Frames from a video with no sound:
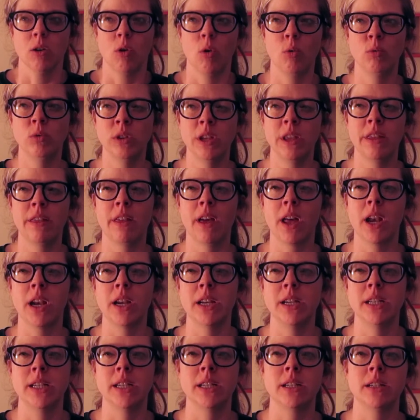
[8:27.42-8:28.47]
Only that I
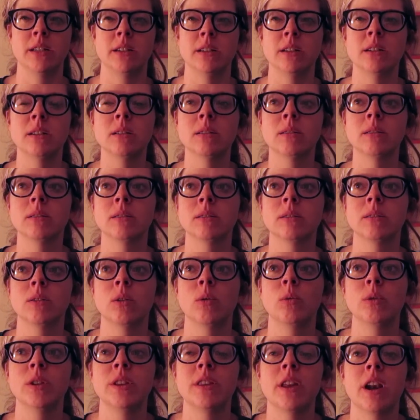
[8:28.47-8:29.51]
didn't,
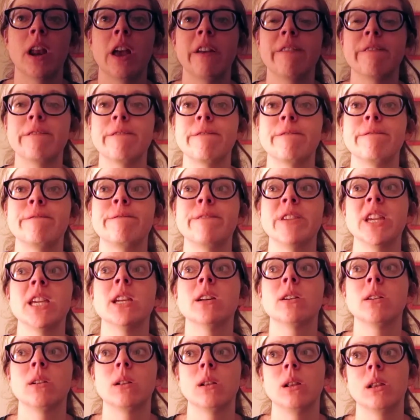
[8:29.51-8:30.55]
only that I
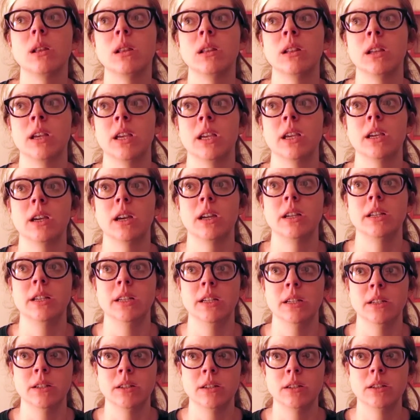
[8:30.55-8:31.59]
feel like I
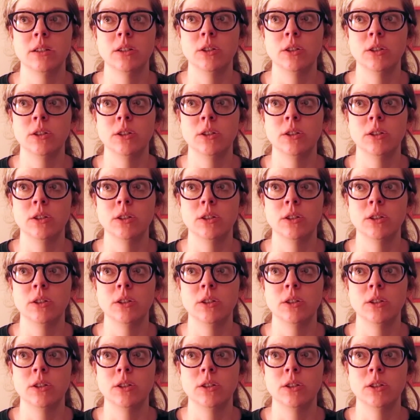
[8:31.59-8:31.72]
didn't